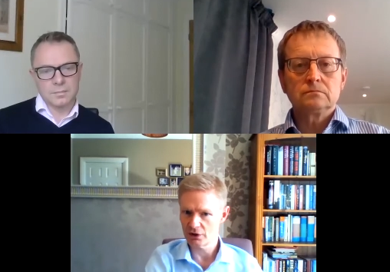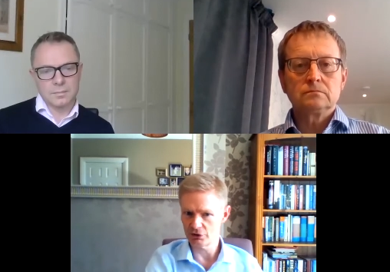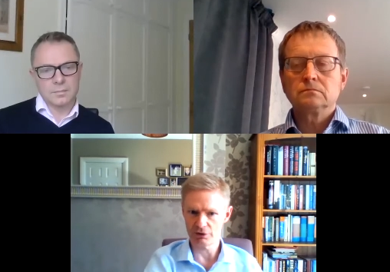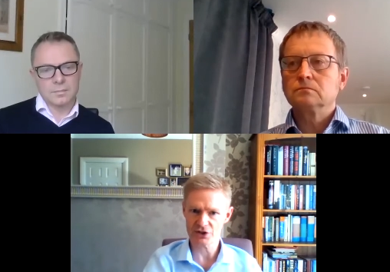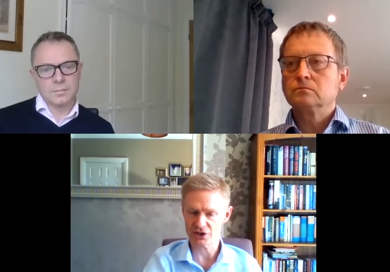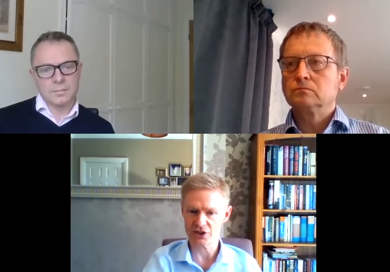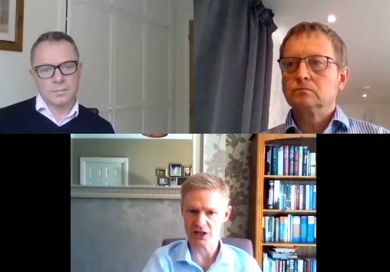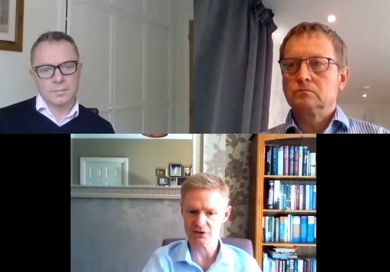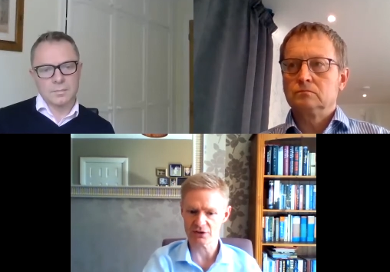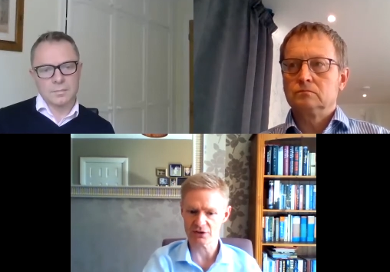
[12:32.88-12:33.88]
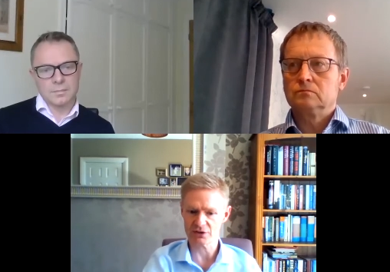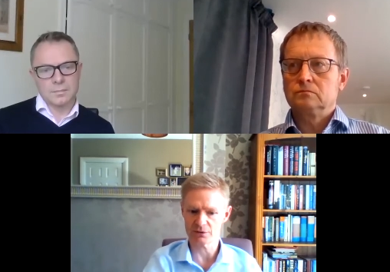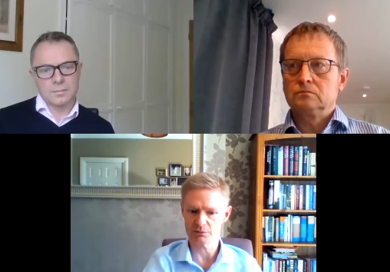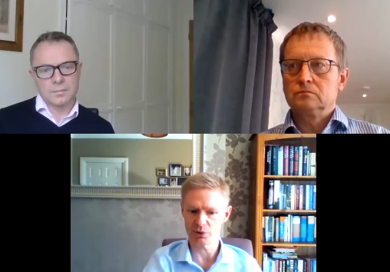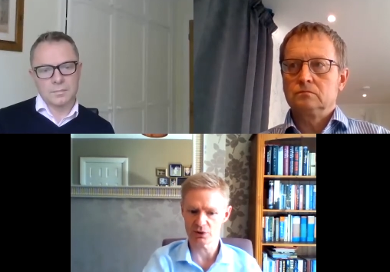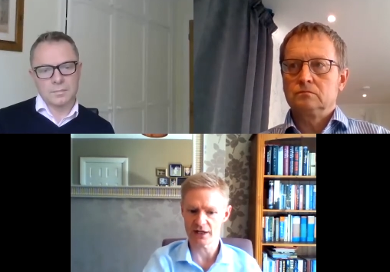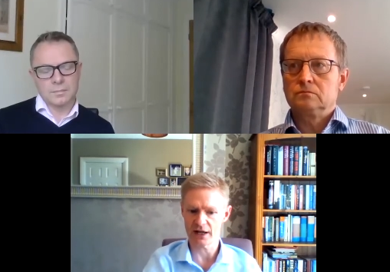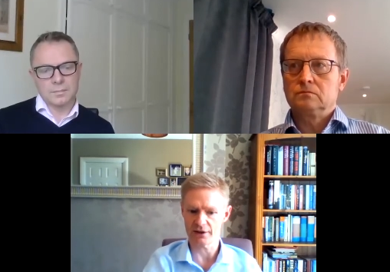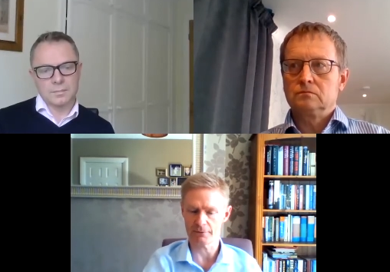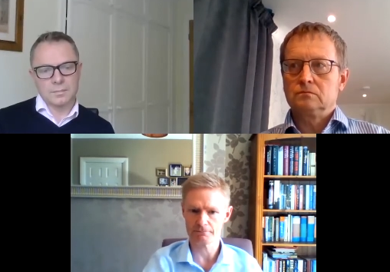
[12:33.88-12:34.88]
Speaker 1: risk assessment is put
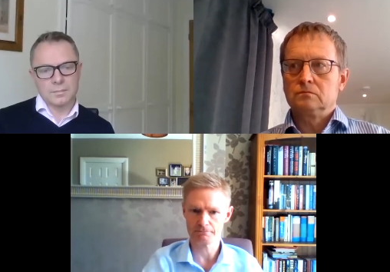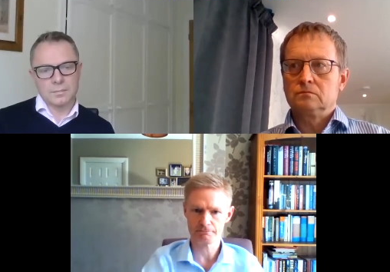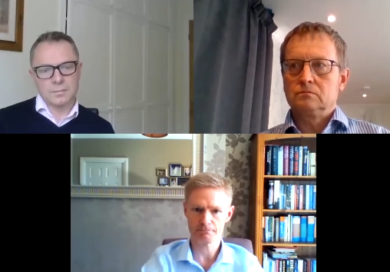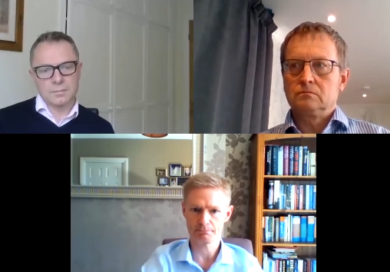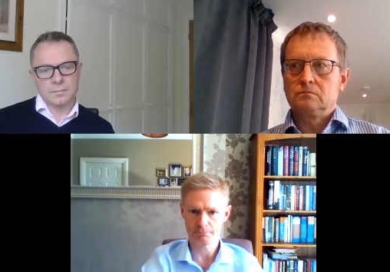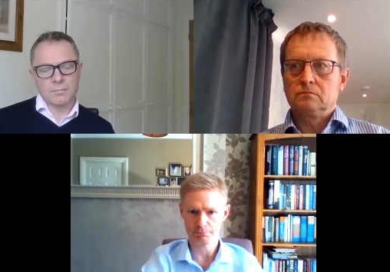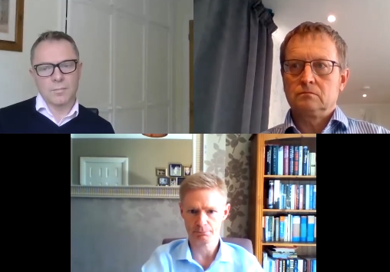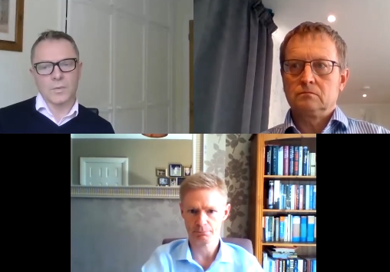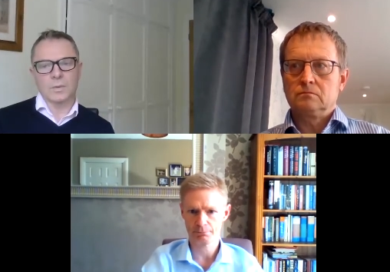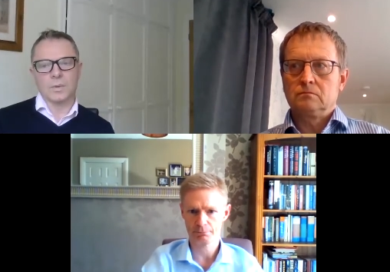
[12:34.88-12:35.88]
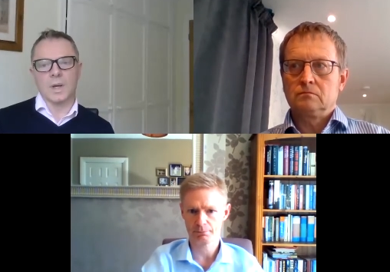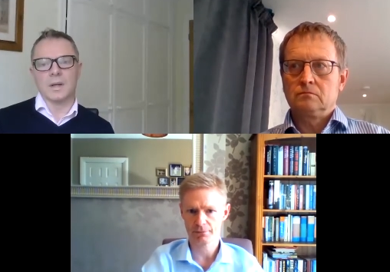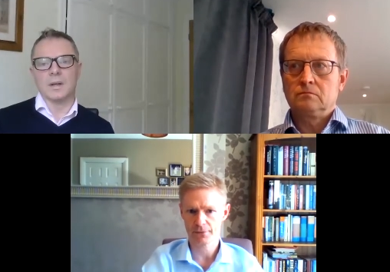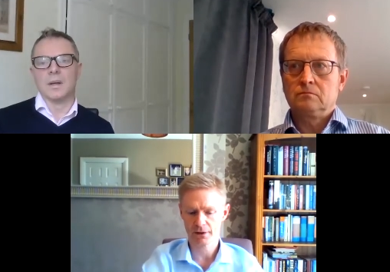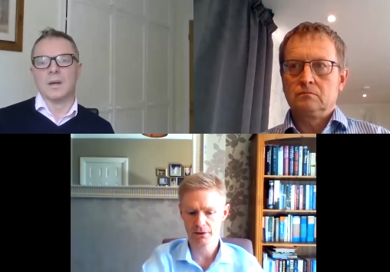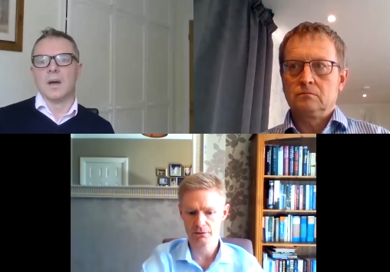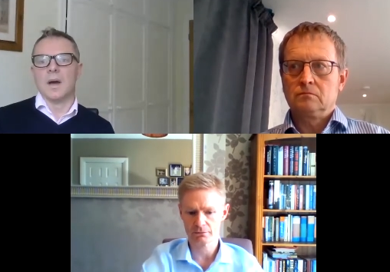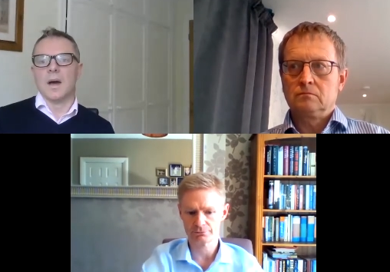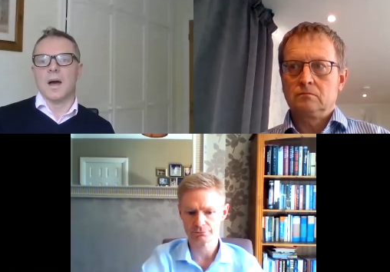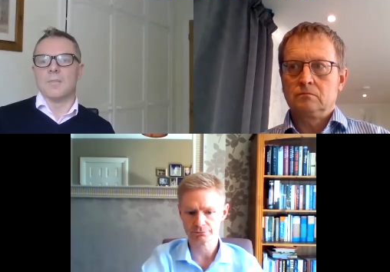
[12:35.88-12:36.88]
together.
Speaker 2: Okay,
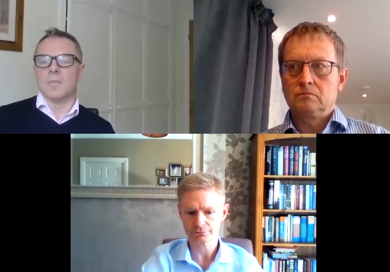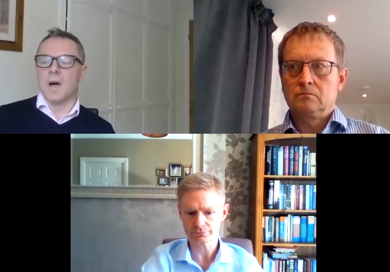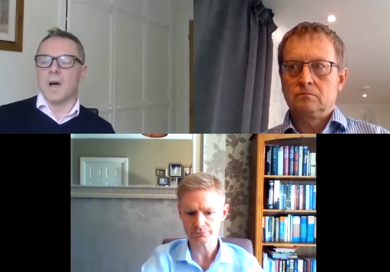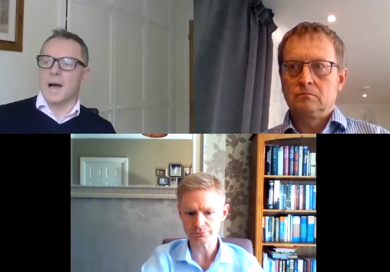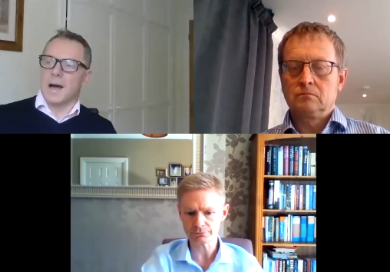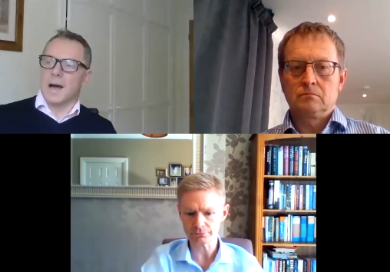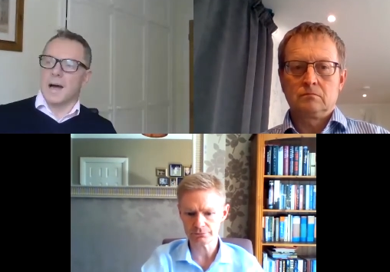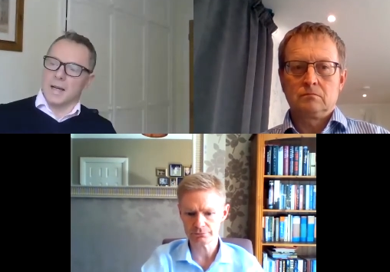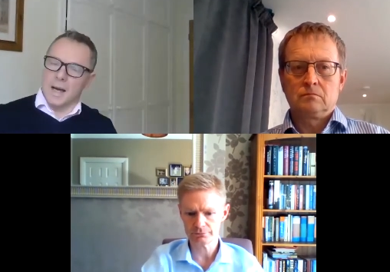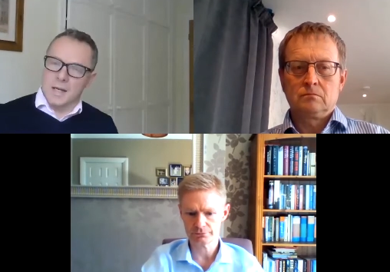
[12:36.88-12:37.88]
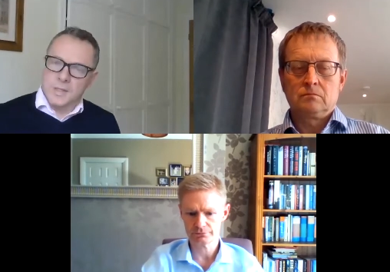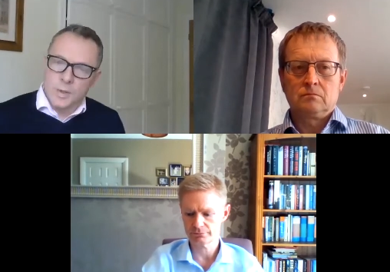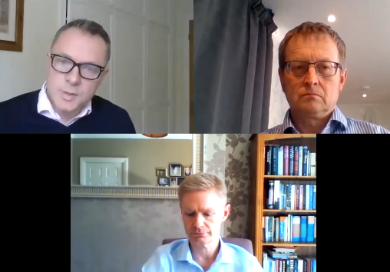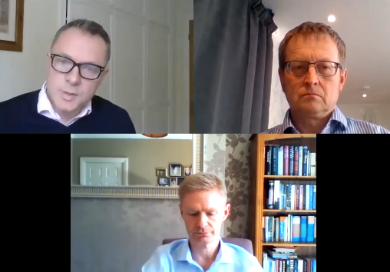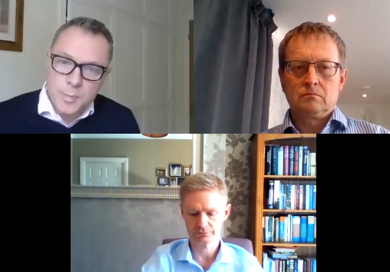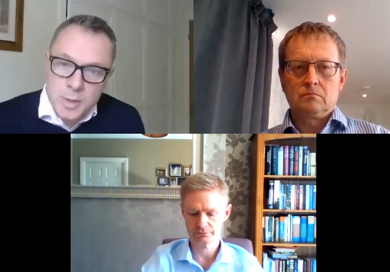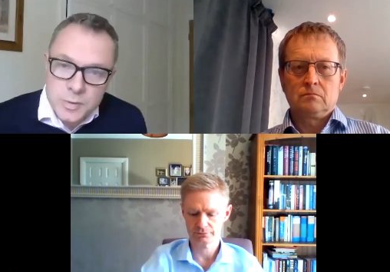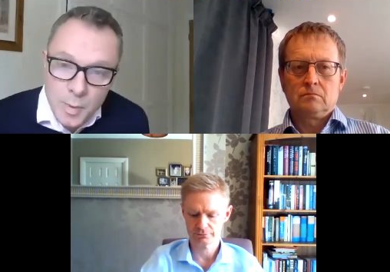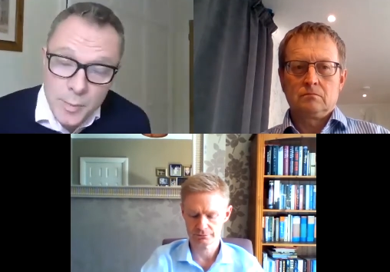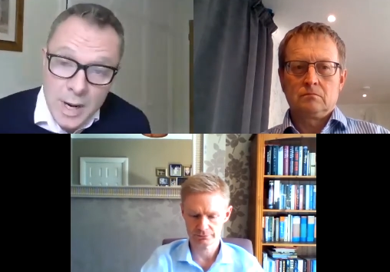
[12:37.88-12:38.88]
um, and so I suppose from a practical
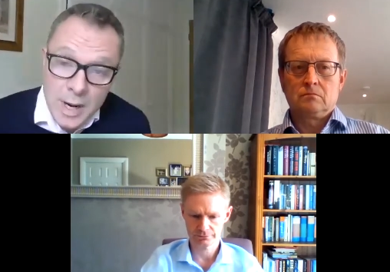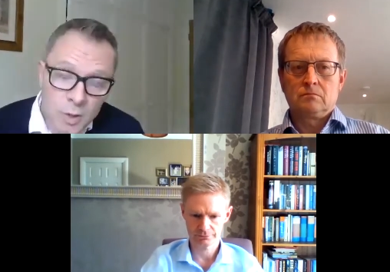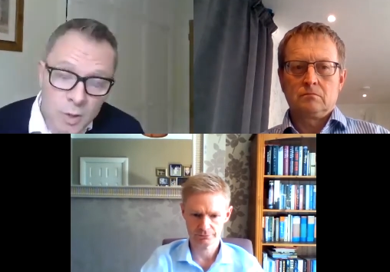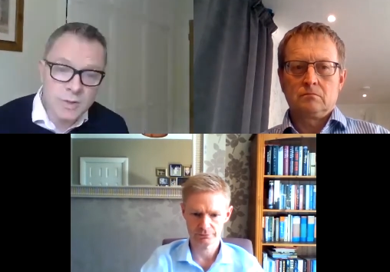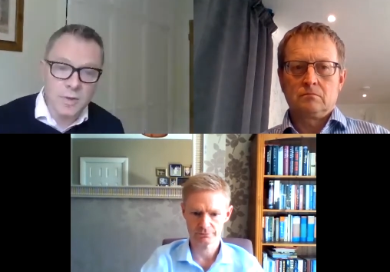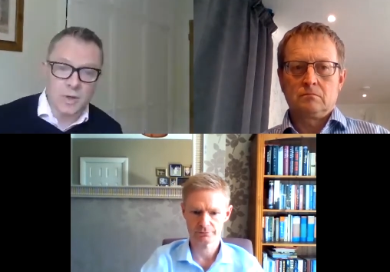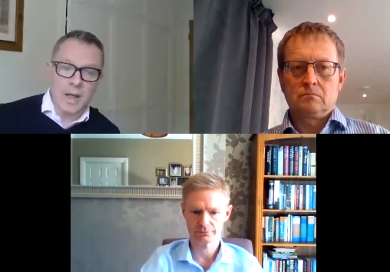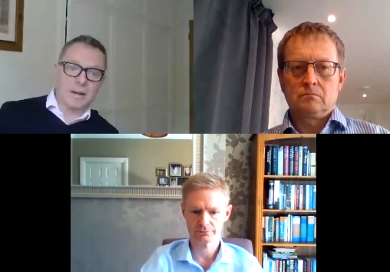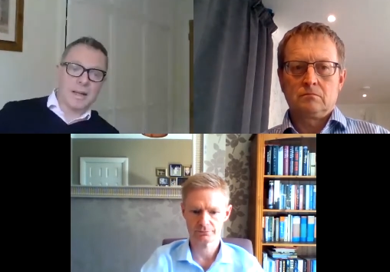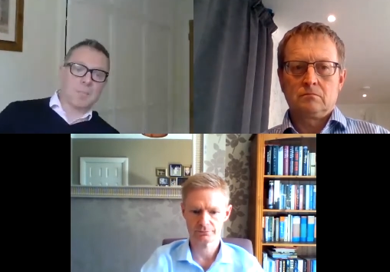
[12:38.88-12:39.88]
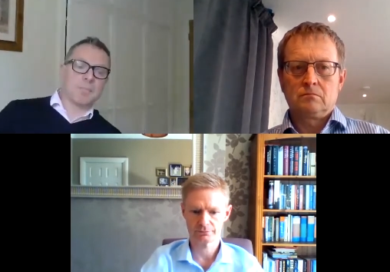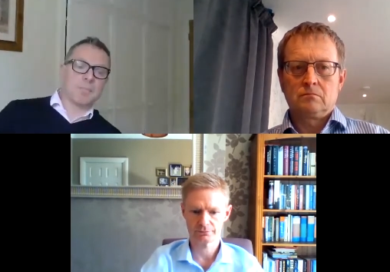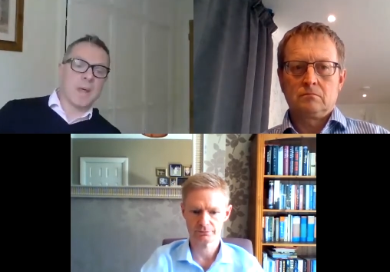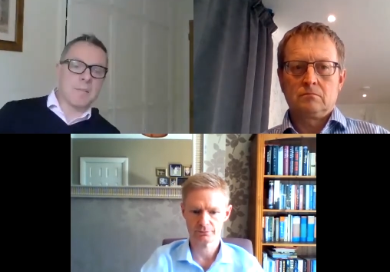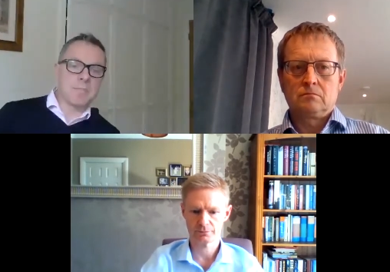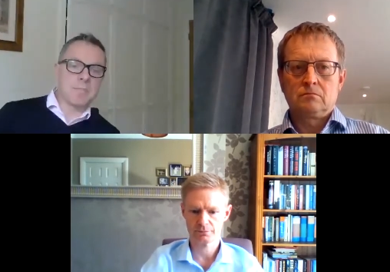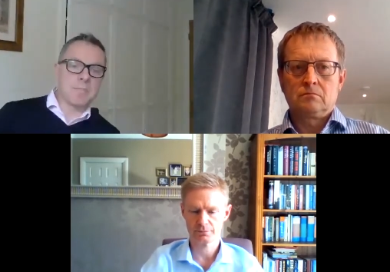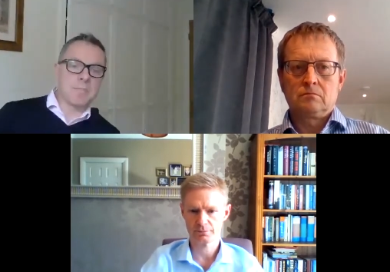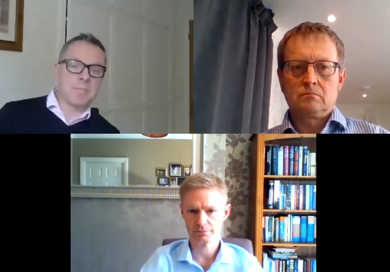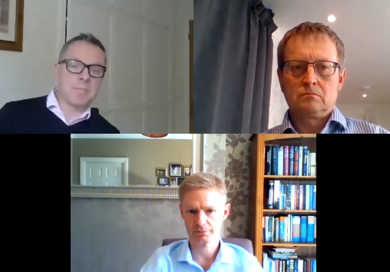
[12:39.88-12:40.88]
point of view, that that that begs the
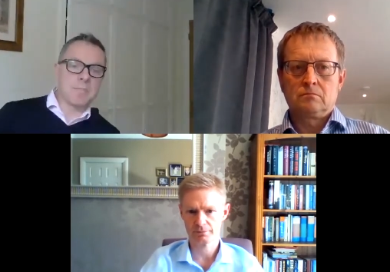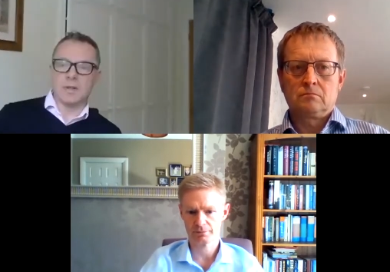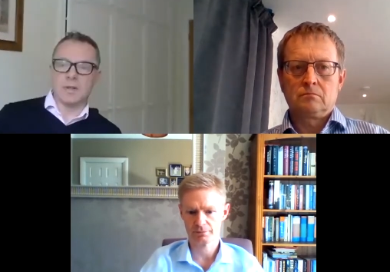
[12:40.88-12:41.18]
question: given